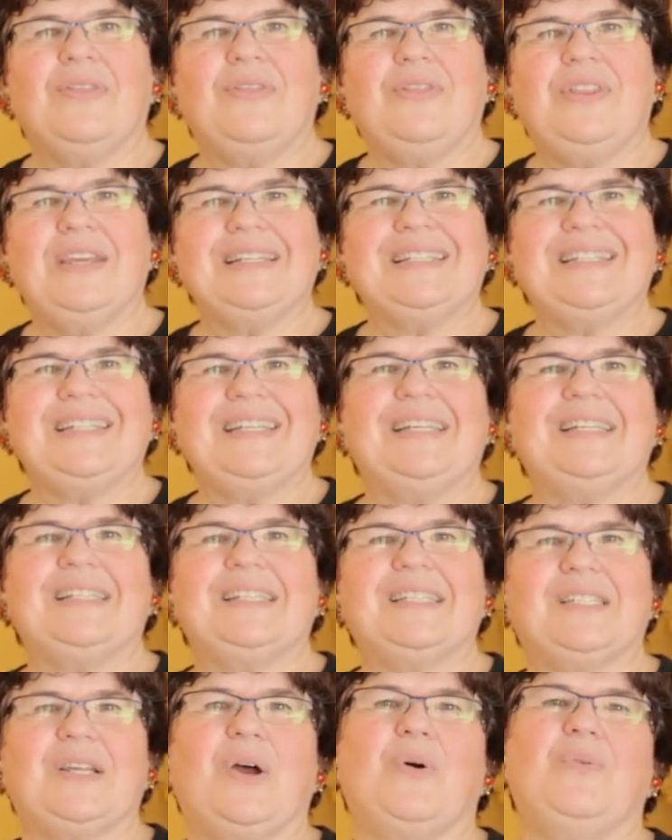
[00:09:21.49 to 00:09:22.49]
this is
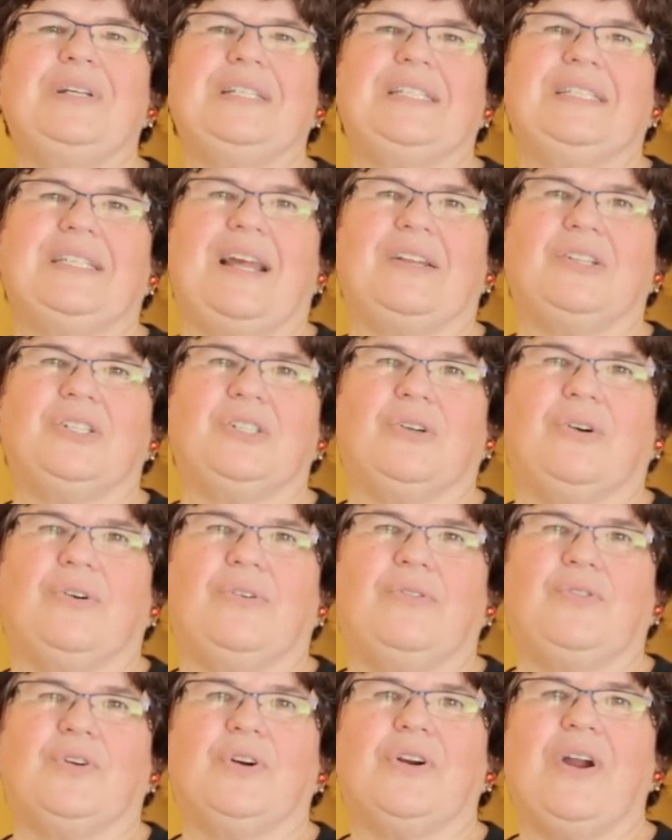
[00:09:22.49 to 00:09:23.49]
so essential
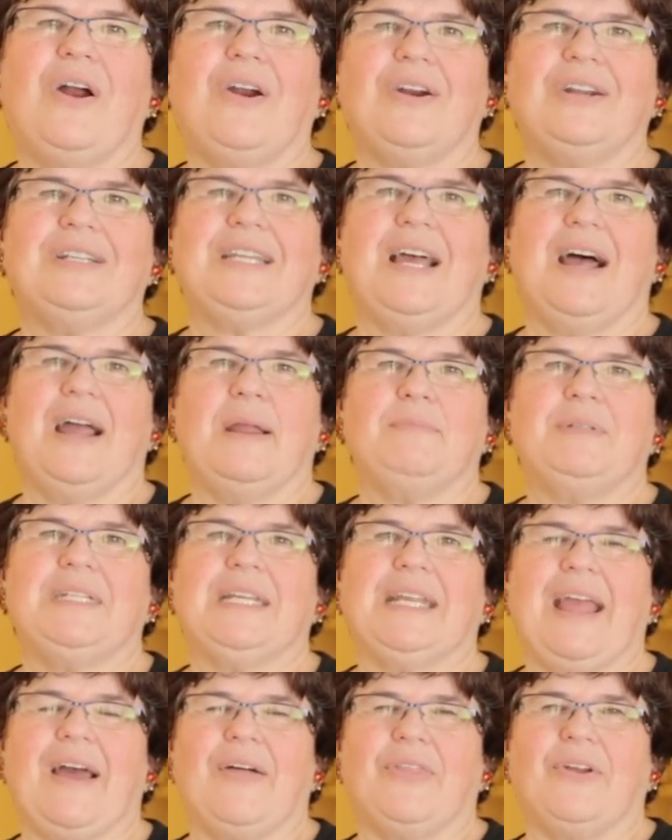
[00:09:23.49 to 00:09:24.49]
for our time
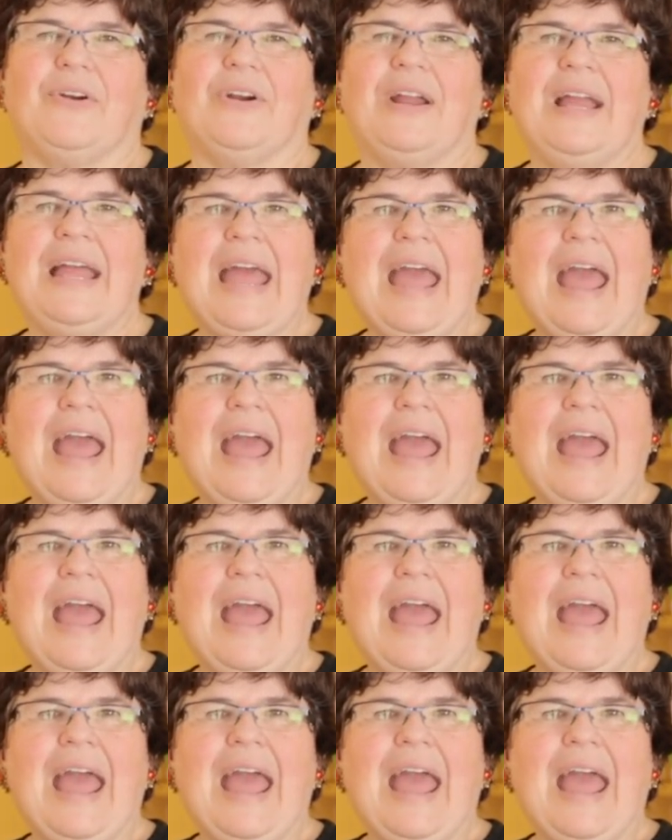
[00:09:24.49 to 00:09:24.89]
together.